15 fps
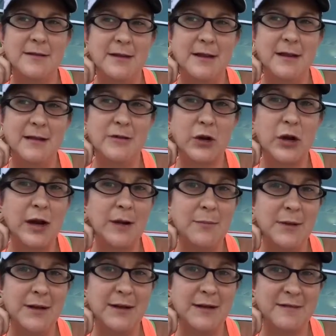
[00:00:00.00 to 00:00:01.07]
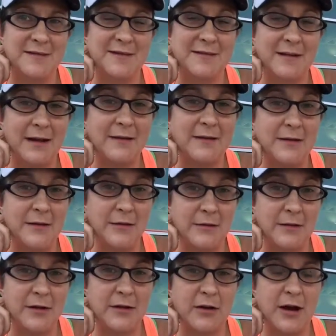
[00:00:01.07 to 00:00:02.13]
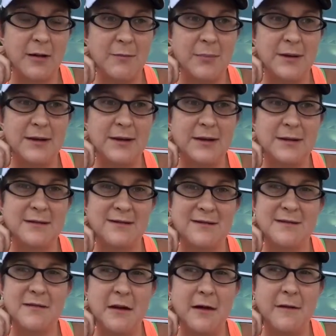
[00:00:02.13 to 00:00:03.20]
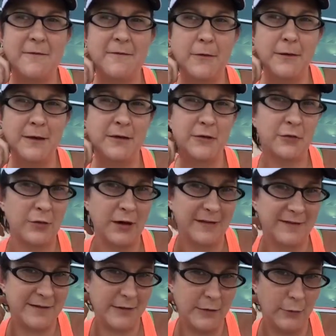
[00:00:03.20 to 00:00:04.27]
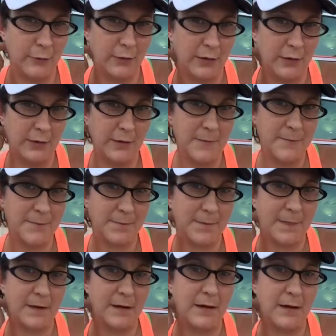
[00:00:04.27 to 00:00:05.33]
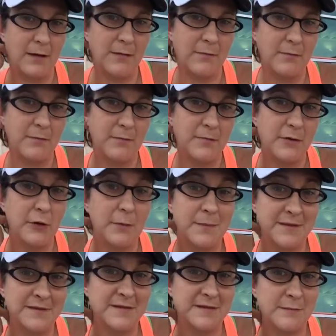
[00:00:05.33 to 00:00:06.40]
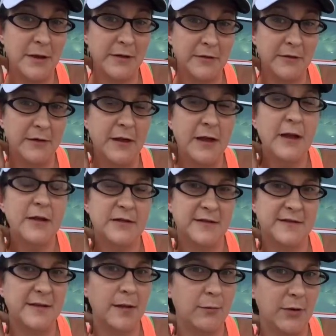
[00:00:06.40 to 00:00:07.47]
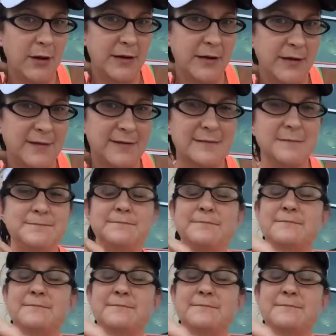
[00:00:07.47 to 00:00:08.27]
then your company, it's a sign to you that your company does not fully trust your business model to sell products.